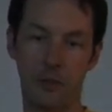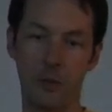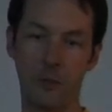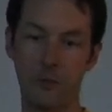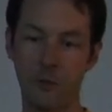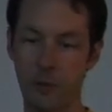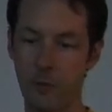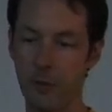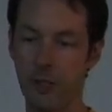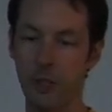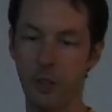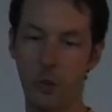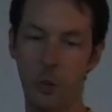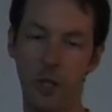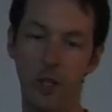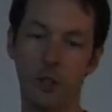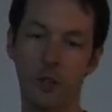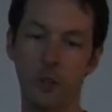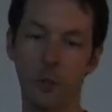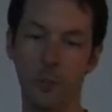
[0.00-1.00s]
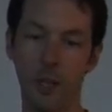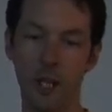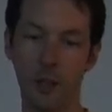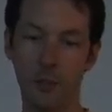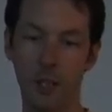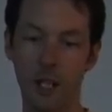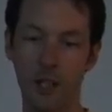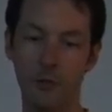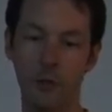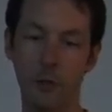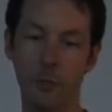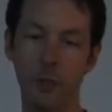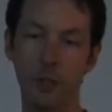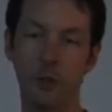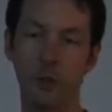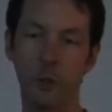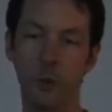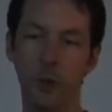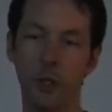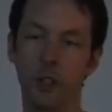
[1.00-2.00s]
from, from the equator, the bottom half would be
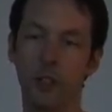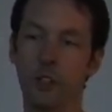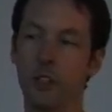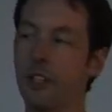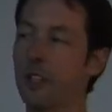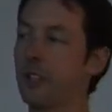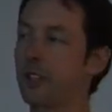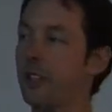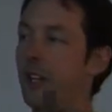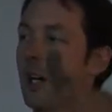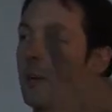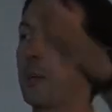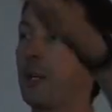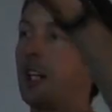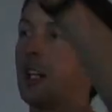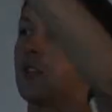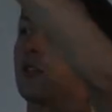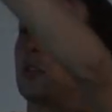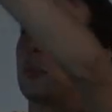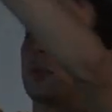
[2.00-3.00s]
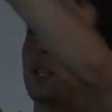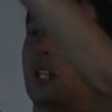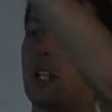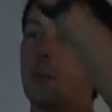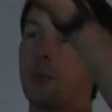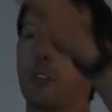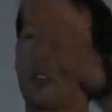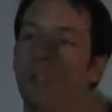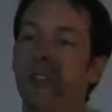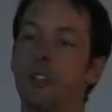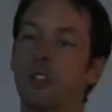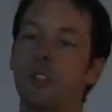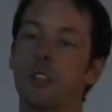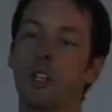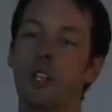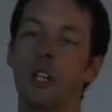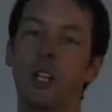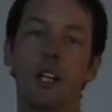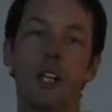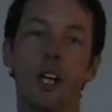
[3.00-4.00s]
toroidal and the top half would be a hemisphere.
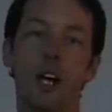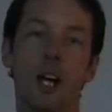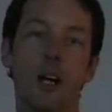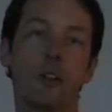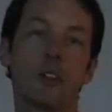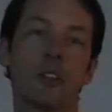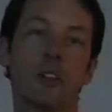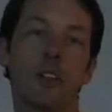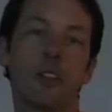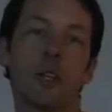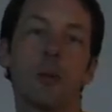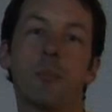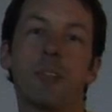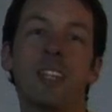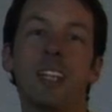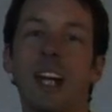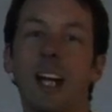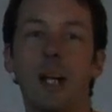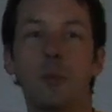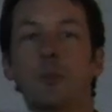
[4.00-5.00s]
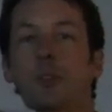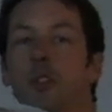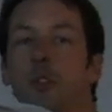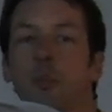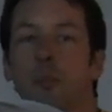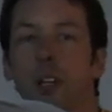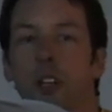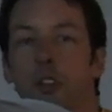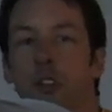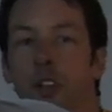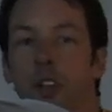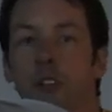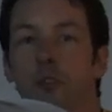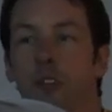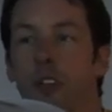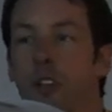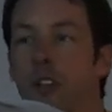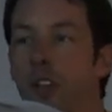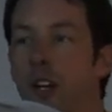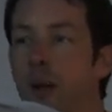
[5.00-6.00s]
I always thought that'd be the absolute best shape
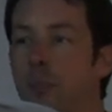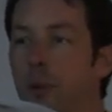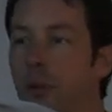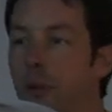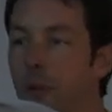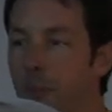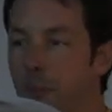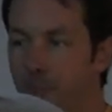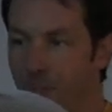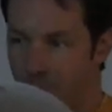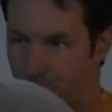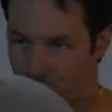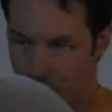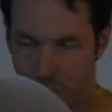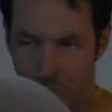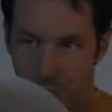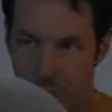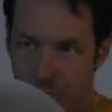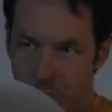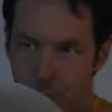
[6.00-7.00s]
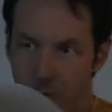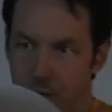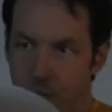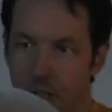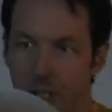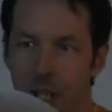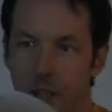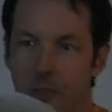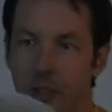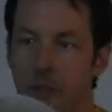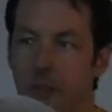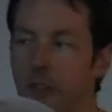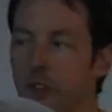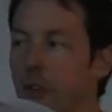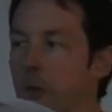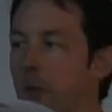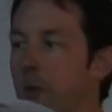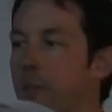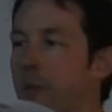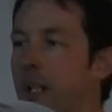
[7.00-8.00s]
for a top load. I've never
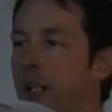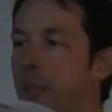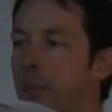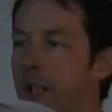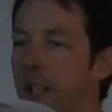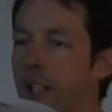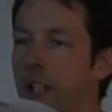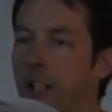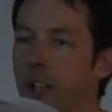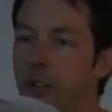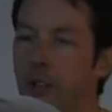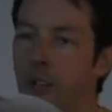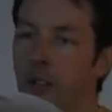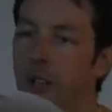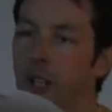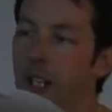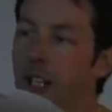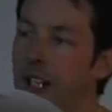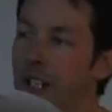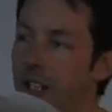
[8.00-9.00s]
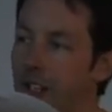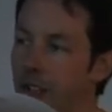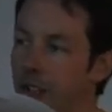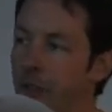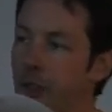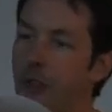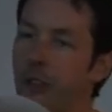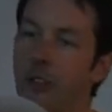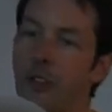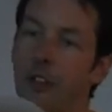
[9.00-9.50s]
seen one made, but I'd like to. This is the